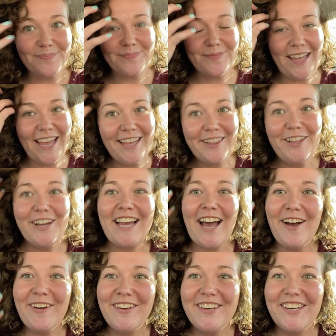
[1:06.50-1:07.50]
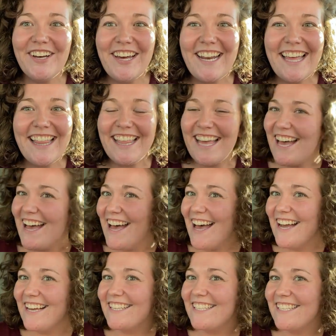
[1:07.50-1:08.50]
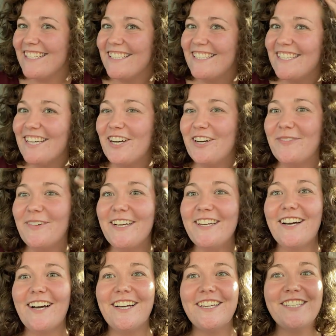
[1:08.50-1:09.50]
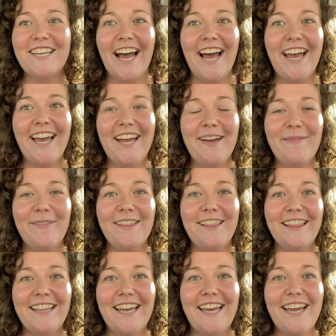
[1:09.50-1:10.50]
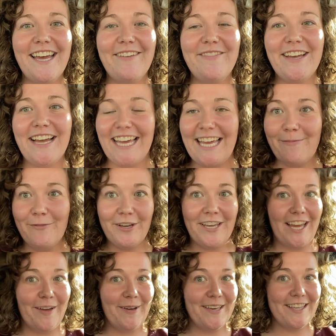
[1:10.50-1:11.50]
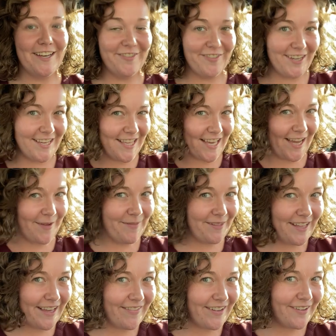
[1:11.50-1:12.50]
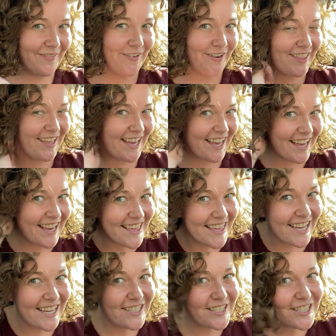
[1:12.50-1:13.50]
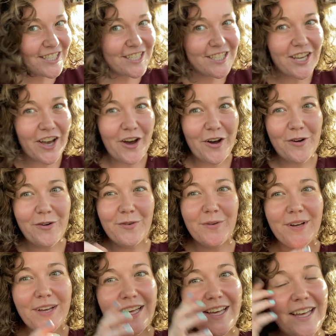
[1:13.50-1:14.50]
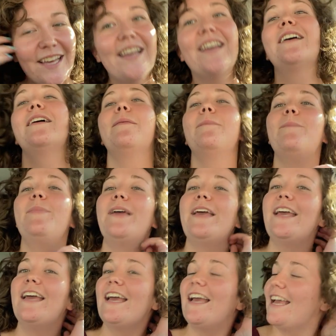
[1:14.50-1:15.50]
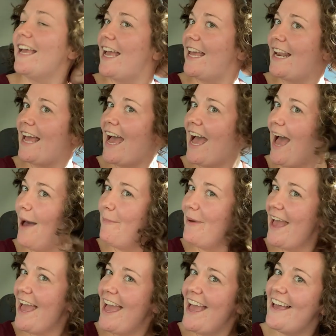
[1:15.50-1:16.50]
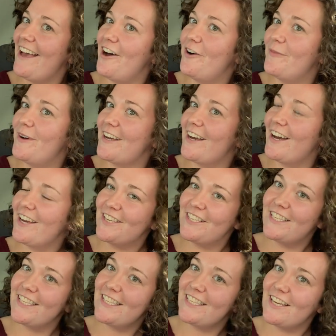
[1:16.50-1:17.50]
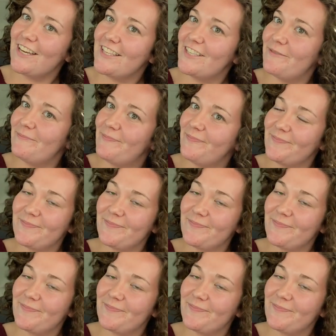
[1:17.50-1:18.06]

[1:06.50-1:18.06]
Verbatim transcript: Like look how good it looks. Oh my gosh, I am living. I keep looking at myself because I'm living for this. It's so big and happy. Oh my gosh, this is awesome.